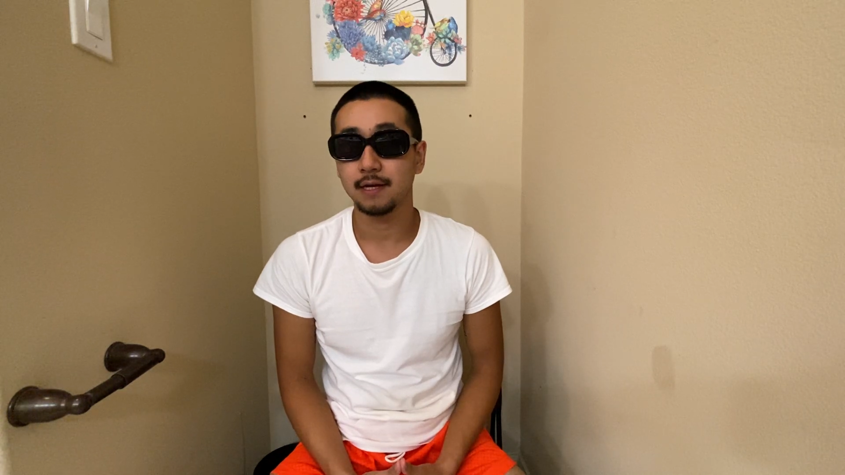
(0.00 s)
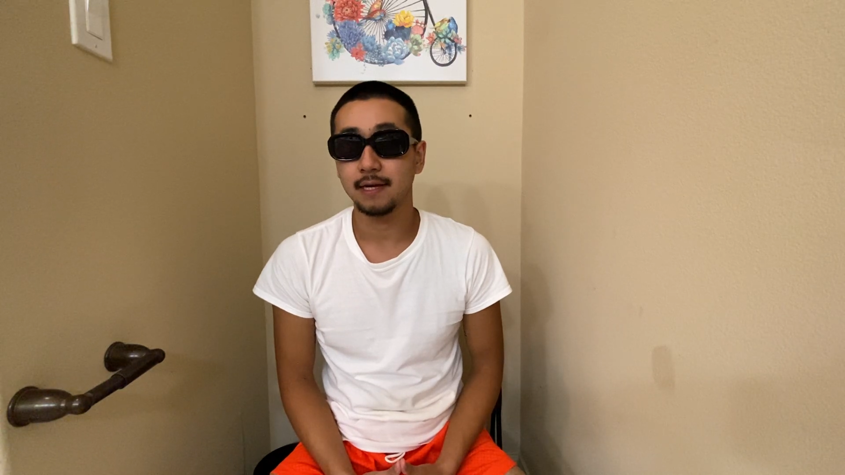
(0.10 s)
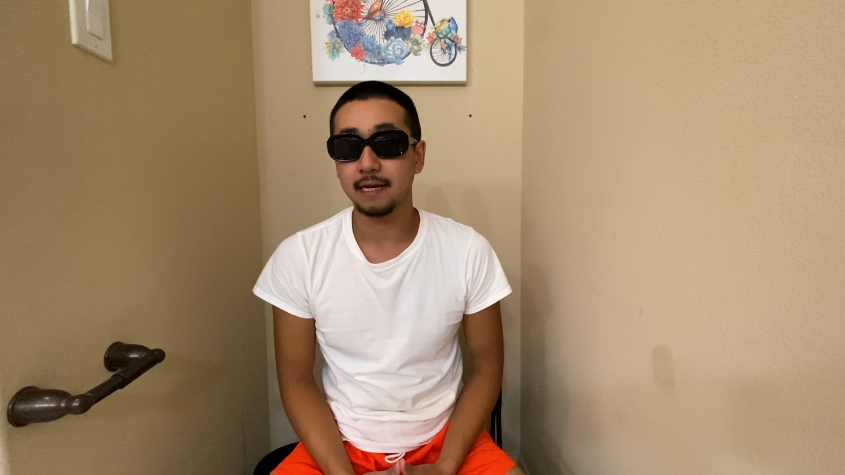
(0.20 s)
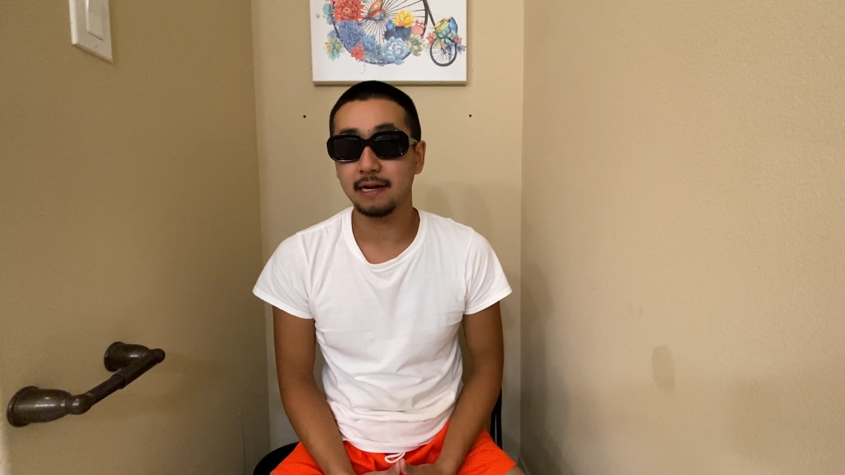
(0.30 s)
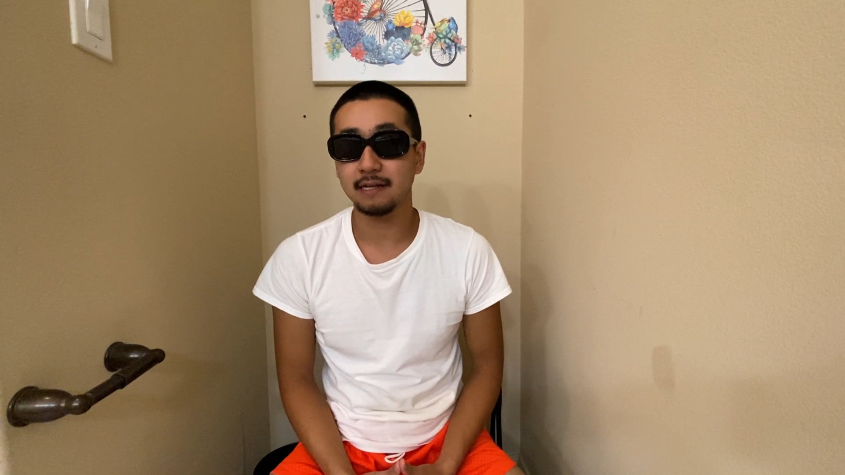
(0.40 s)

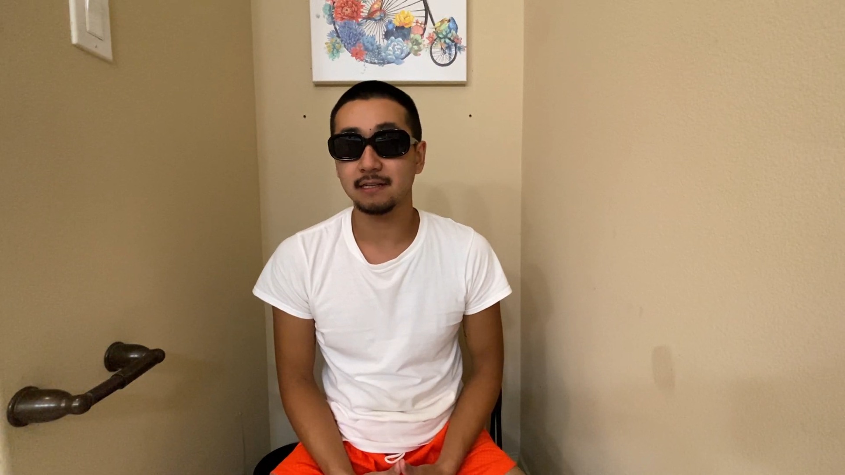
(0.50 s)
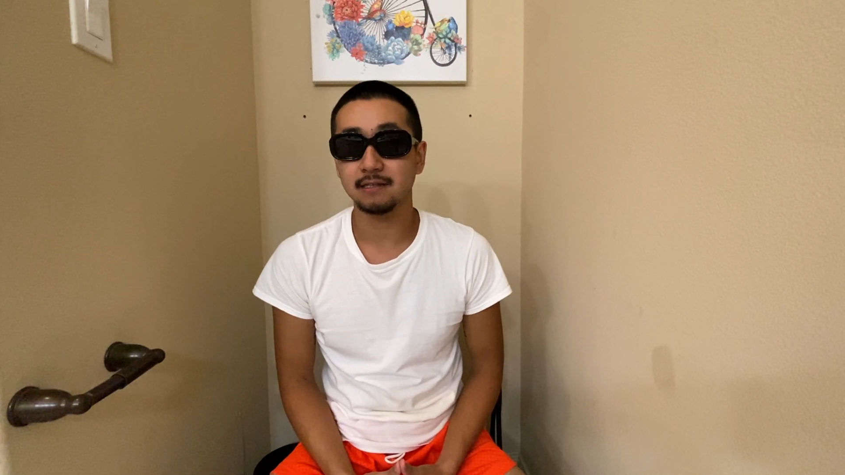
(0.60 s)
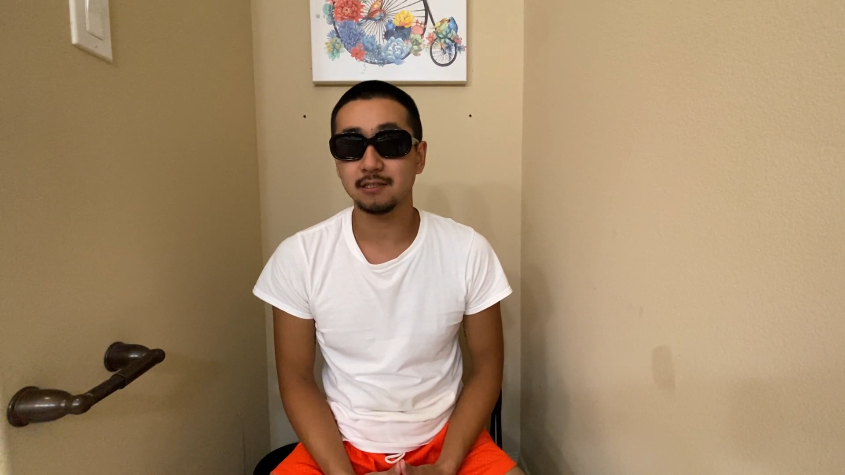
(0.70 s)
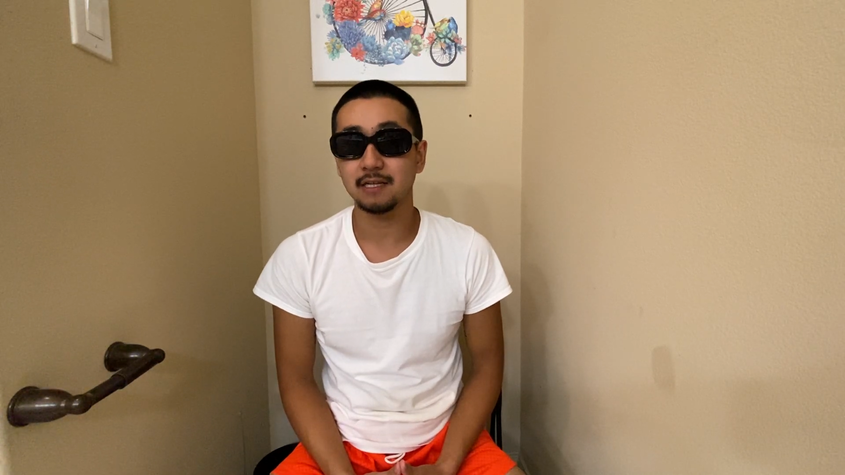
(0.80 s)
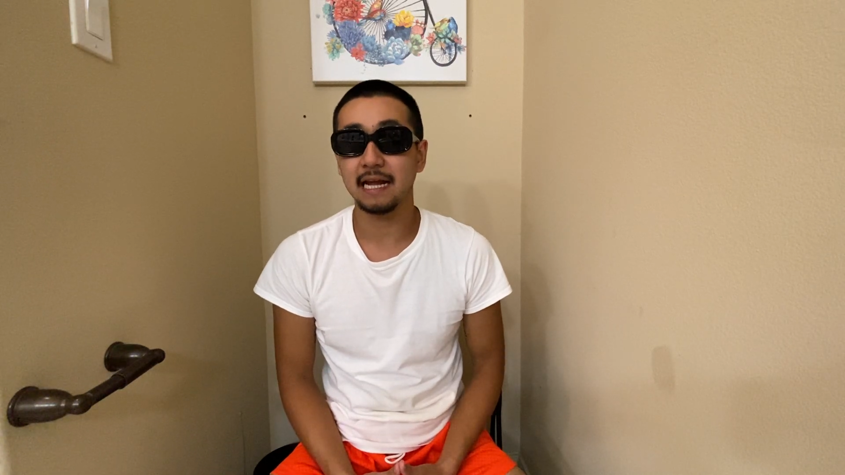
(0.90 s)
And
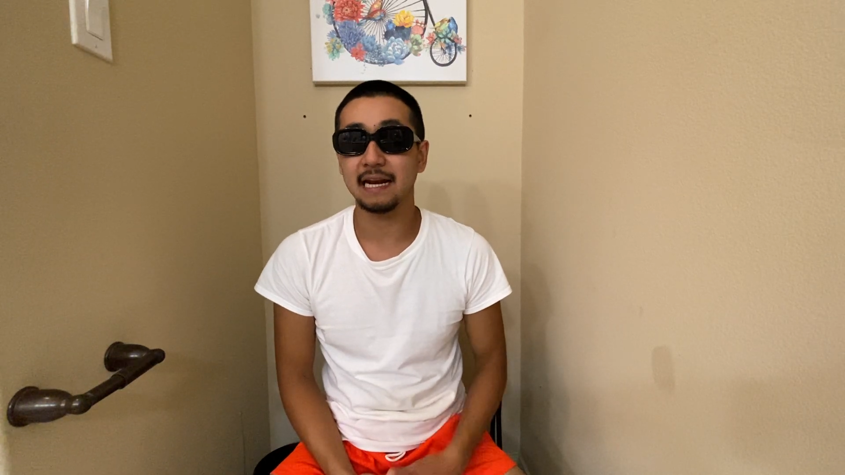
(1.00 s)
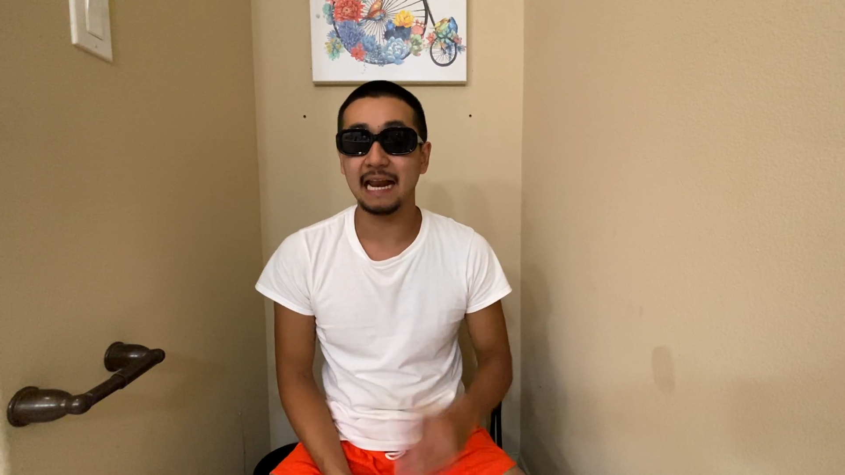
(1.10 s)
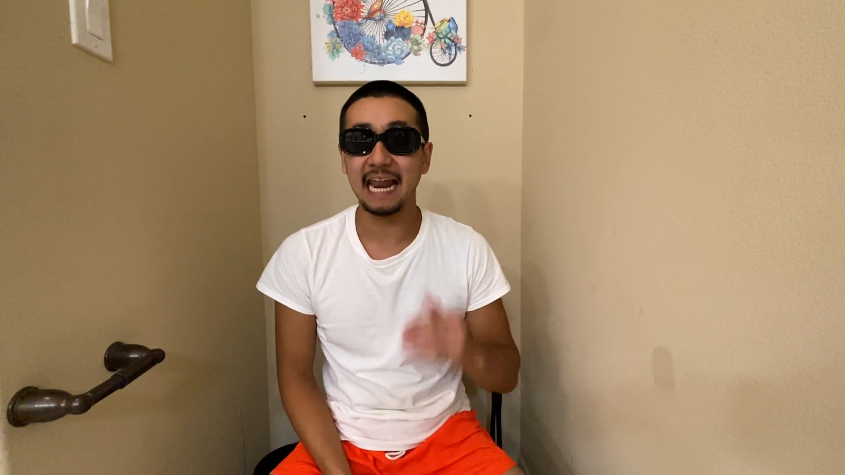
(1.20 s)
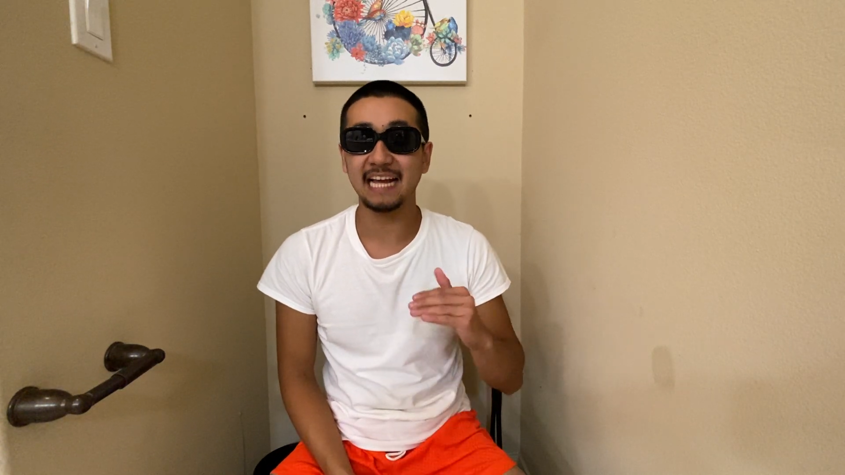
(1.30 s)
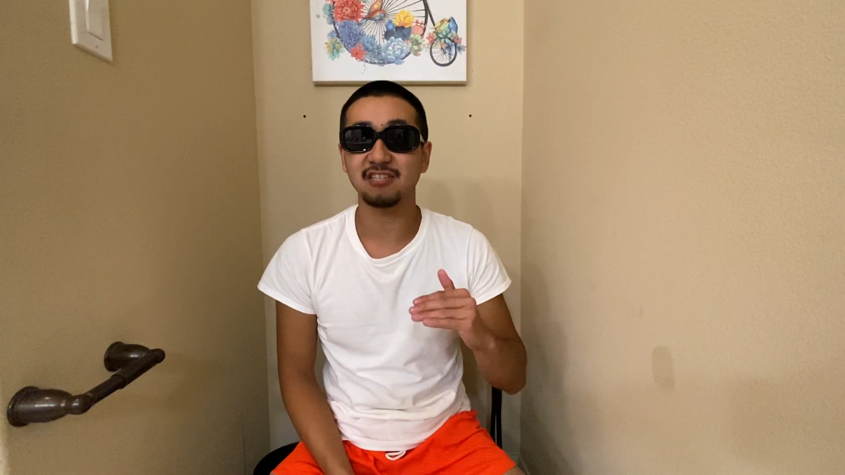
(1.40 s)
I like